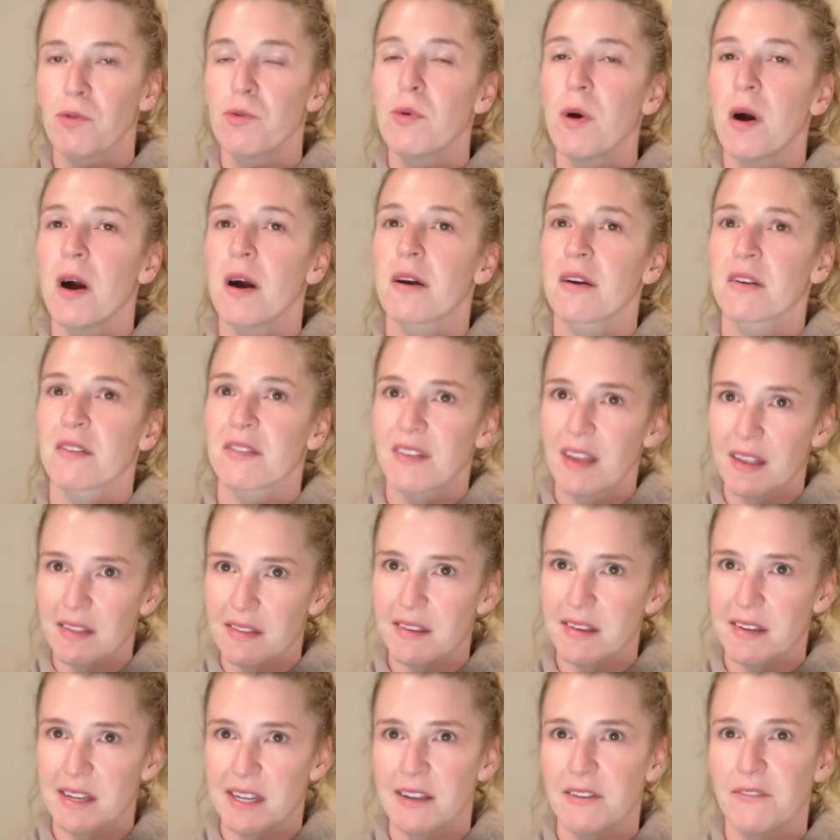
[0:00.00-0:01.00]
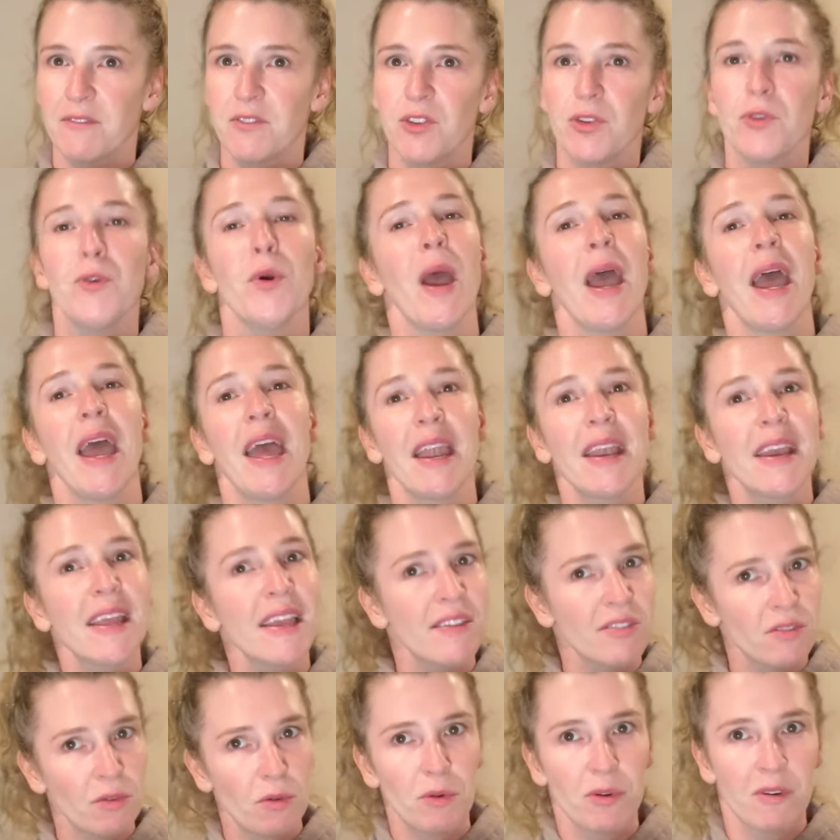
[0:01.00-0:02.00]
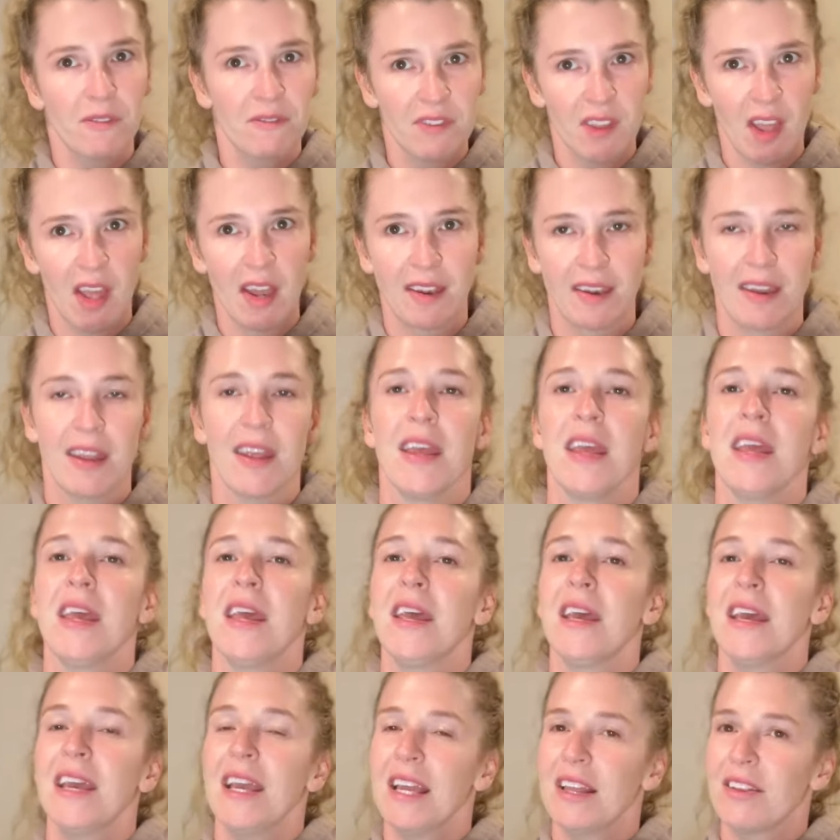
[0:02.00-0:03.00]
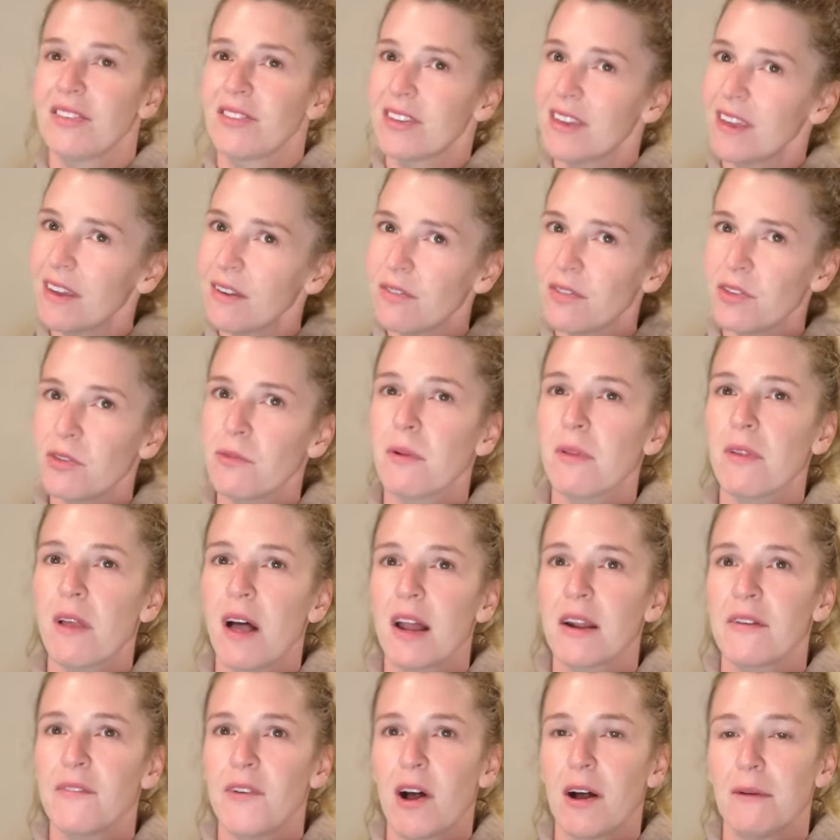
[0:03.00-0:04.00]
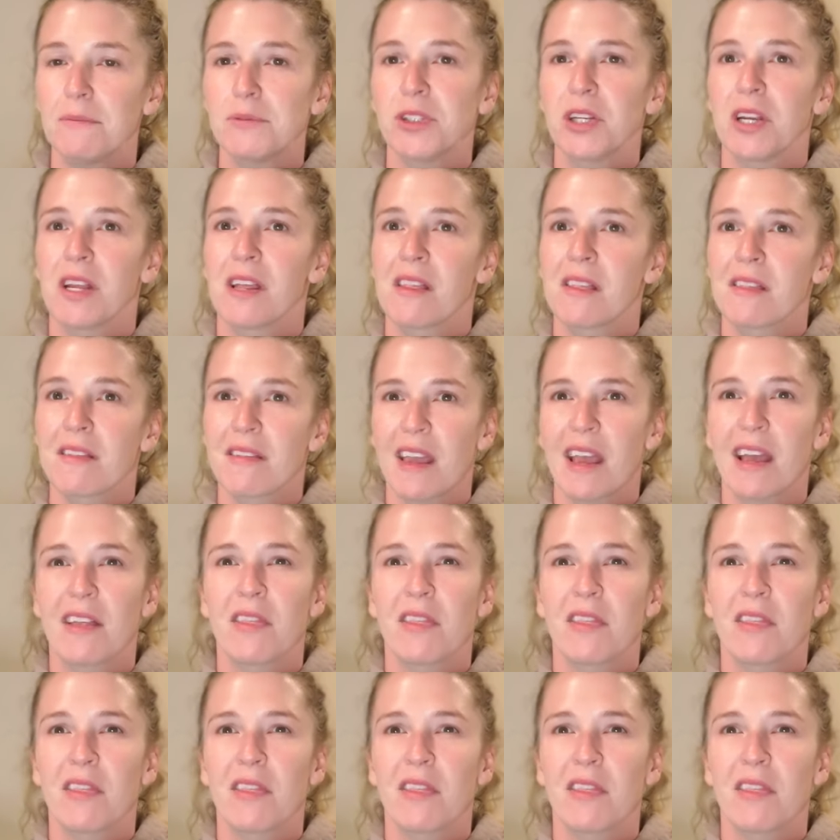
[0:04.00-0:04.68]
are sensitive to any sort of scent. It gives you a lot of options, and